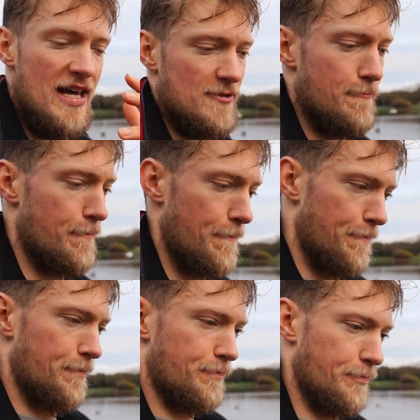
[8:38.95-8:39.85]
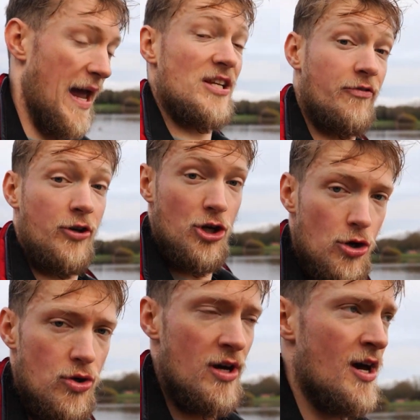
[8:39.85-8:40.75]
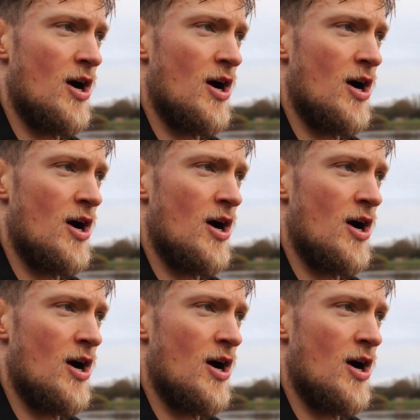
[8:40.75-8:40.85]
is best for you.